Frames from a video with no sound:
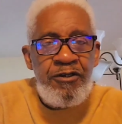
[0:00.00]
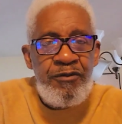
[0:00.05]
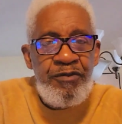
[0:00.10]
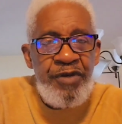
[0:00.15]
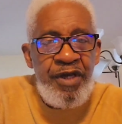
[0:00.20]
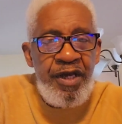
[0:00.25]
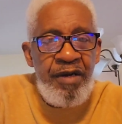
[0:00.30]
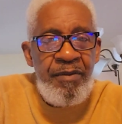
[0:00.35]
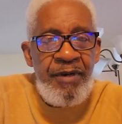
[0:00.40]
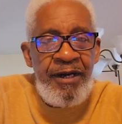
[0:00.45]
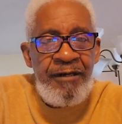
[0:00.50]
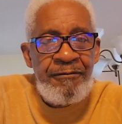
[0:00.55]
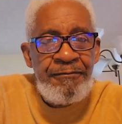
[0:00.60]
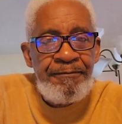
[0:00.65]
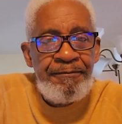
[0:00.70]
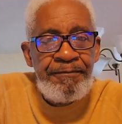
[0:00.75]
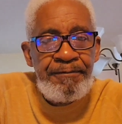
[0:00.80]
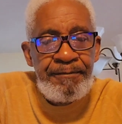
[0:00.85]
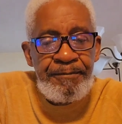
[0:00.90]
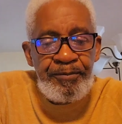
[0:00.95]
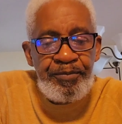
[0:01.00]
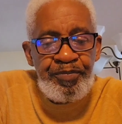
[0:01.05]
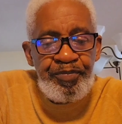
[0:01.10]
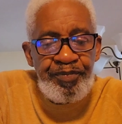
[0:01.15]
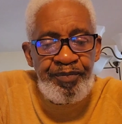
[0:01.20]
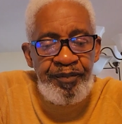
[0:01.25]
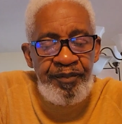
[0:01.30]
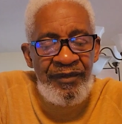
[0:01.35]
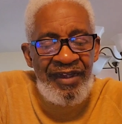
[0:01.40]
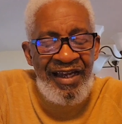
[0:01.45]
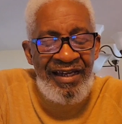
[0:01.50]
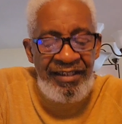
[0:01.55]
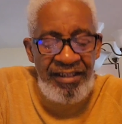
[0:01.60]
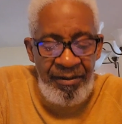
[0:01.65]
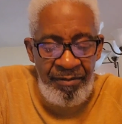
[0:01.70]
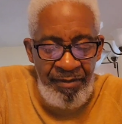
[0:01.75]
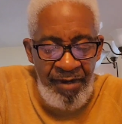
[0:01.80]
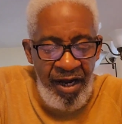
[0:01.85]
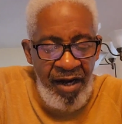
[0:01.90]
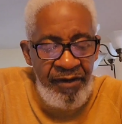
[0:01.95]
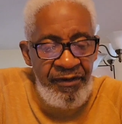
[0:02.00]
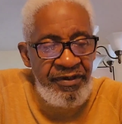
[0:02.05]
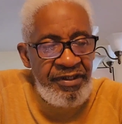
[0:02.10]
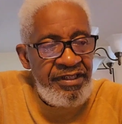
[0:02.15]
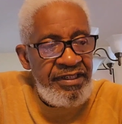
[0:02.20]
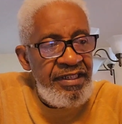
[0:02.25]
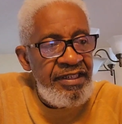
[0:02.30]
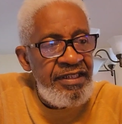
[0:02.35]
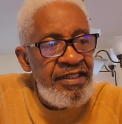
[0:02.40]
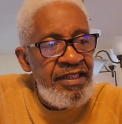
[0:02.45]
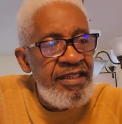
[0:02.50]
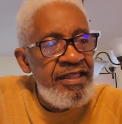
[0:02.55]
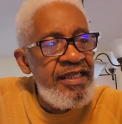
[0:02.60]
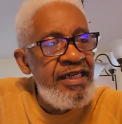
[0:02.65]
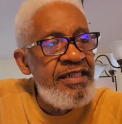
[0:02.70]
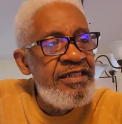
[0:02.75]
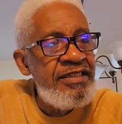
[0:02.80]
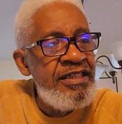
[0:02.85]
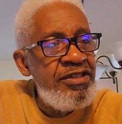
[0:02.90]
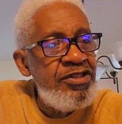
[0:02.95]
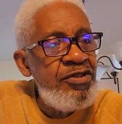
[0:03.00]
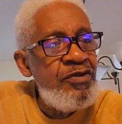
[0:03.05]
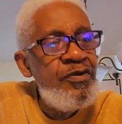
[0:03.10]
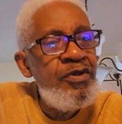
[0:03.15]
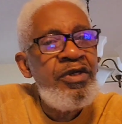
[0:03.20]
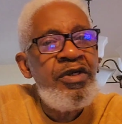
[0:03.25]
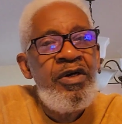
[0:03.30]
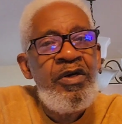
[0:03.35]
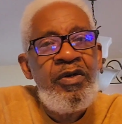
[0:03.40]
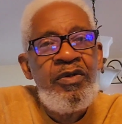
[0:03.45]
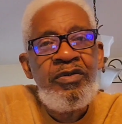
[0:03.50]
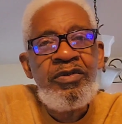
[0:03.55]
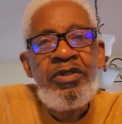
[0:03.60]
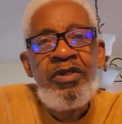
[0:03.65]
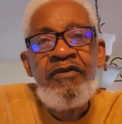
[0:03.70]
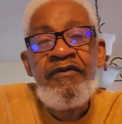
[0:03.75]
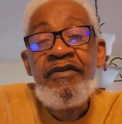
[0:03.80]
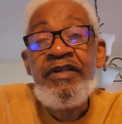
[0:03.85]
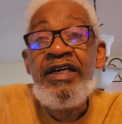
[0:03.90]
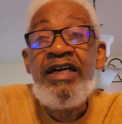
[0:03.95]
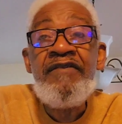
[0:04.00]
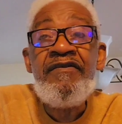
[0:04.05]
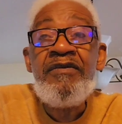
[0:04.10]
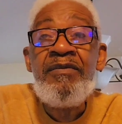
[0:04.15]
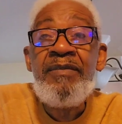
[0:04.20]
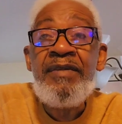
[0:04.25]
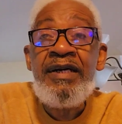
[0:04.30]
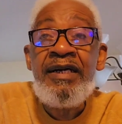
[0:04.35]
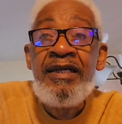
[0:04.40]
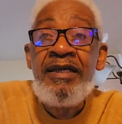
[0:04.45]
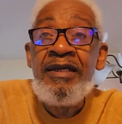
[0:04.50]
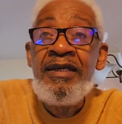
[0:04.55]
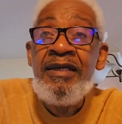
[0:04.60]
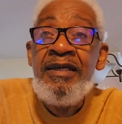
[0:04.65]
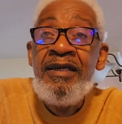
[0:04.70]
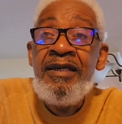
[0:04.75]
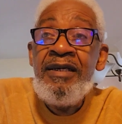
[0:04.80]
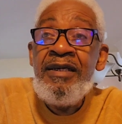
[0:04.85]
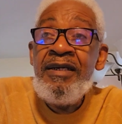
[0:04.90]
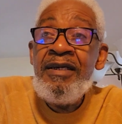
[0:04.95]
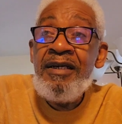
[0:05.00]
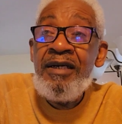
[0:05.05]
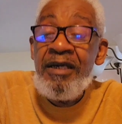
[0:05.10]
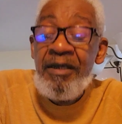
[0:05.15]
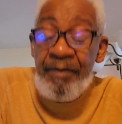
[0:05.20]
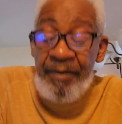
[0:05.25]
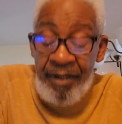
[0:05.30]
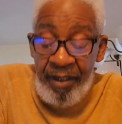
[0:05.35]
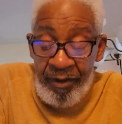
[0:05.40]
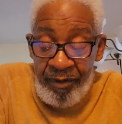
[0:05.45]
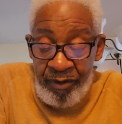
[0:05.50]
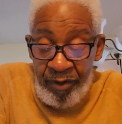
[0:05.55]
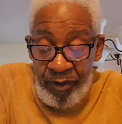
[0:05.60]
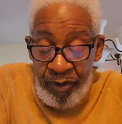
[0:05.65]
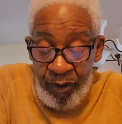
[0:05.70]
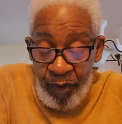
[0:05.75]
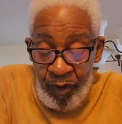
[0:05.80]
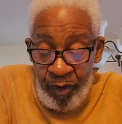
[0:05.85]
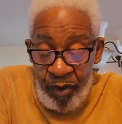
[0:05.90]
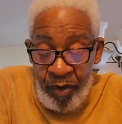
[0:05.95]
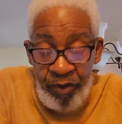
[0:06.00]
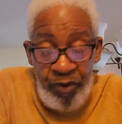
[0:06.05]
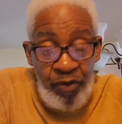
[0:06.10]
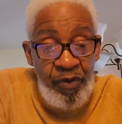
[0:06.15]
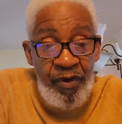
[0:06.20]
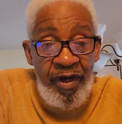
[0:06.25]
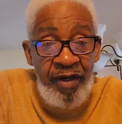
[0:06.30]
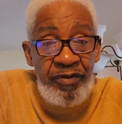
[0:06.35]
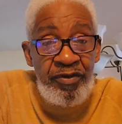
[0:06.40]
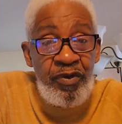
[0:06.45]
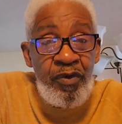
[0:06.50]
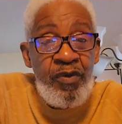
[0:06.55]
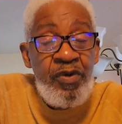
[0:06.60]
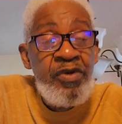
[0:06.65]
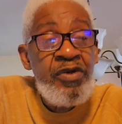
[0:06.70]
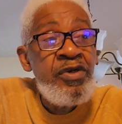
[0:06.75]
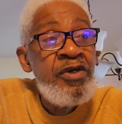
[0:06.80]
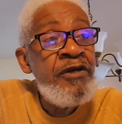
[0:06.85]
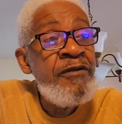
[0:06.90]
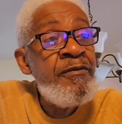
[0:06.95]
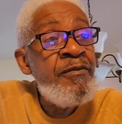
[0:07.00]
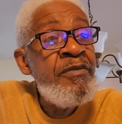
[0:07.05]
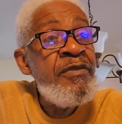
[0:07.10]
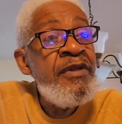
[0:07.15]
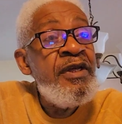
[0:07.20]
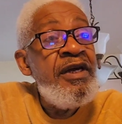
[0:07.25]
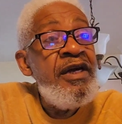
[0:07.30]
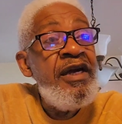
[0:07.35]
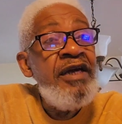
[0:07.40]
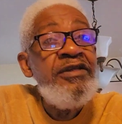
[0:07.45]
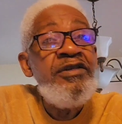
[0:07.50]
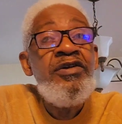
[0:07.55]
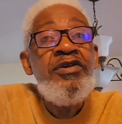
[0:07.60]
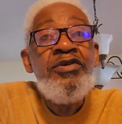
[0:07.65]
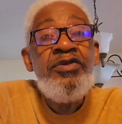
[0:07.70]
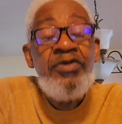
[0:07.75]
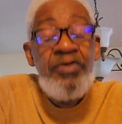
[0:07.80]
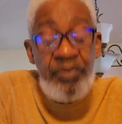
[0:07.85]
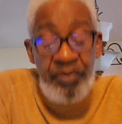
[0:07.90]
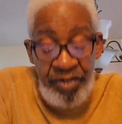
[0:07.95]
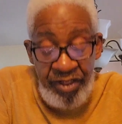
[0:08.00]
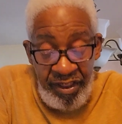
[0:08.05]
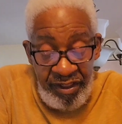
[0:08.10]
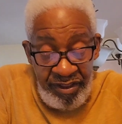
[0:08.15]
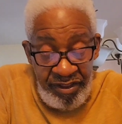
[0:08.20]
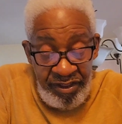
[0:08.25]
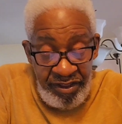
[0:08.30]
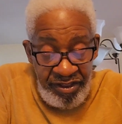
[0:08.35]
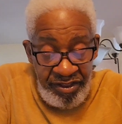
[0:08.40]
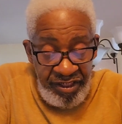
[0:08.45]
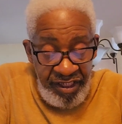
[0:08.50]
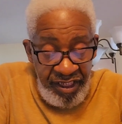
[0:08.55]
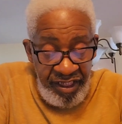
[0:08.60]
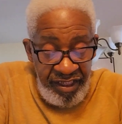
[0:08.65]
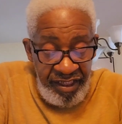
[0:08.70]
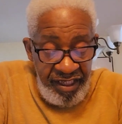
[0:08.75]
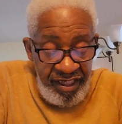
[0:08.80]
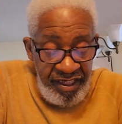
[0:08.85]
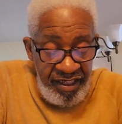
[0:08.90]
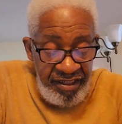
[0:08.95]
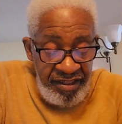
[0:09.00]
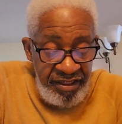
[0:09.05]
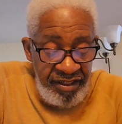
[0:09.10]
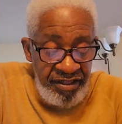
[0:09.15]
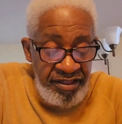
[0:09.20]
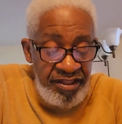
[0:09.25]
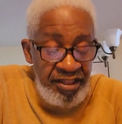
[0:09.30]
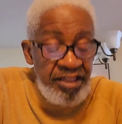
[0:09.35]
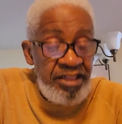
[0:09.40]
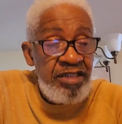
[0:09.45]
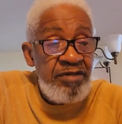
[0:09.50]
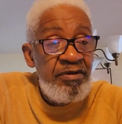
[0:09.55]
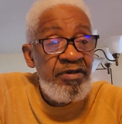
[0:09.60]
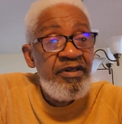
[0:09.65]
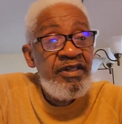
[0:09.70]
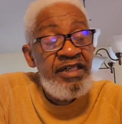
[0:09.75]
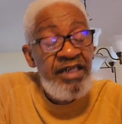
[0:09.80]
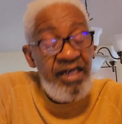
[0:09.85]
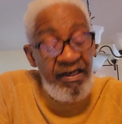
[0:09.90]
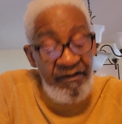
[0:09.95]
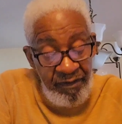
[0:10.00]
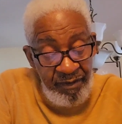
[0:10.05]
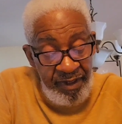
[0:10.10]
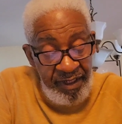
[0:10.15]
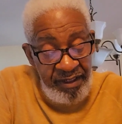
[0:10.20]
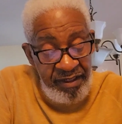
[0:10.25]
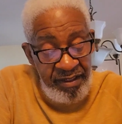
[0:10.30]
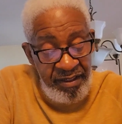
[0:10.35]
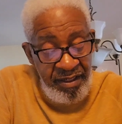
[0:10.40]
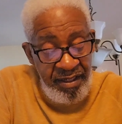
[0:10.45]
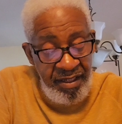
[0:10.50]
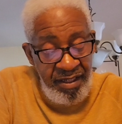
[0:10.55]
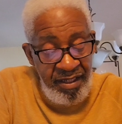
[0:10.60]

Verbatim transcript: speak about a democracy, the thing that you want to hold over everybody about the, throughout the world. And you use it to say that it's a system of government